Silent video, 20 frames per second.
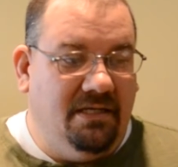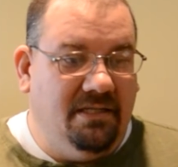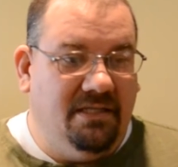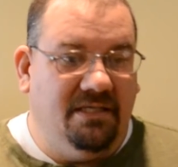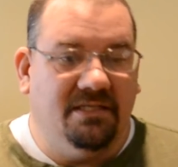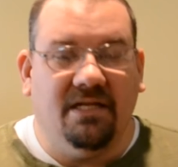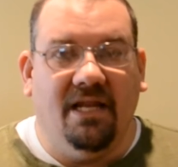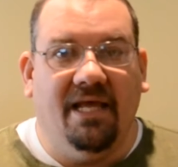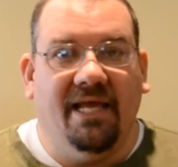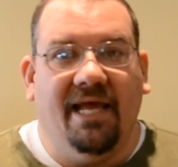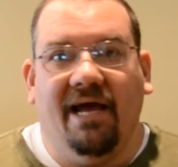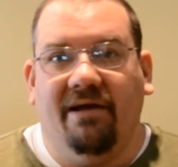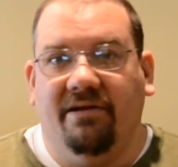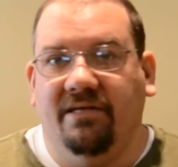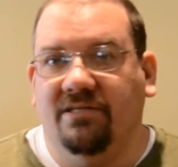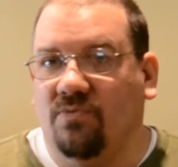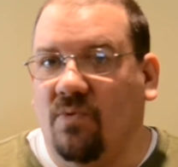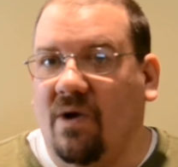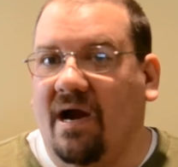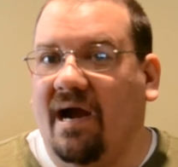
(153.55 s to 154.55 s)
This layout
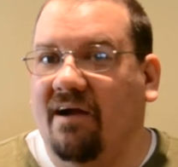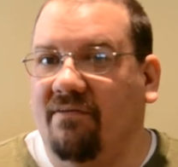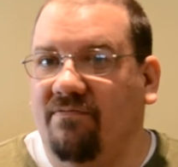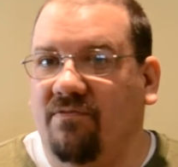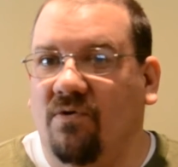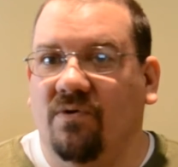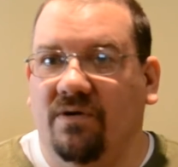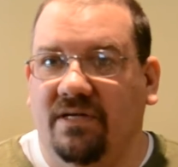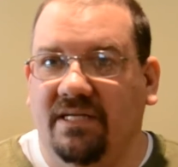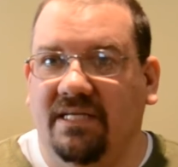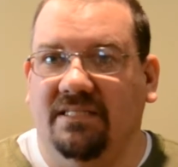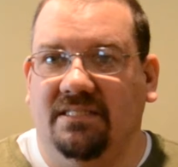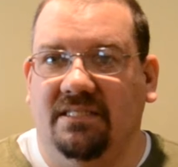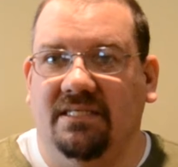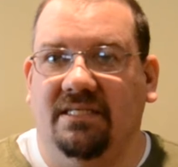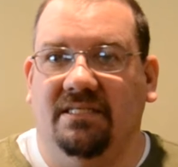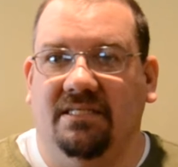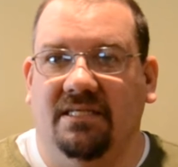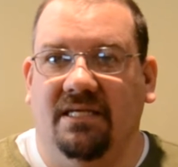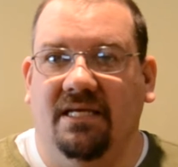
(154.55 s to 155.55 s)
is wired for
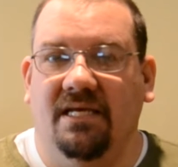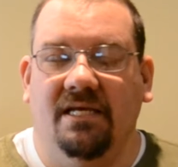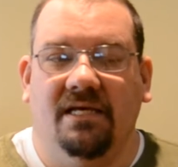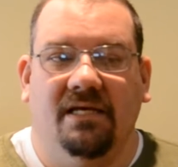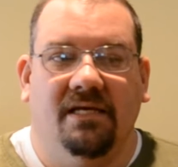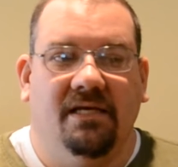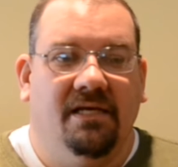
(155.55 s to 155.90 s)
DCC,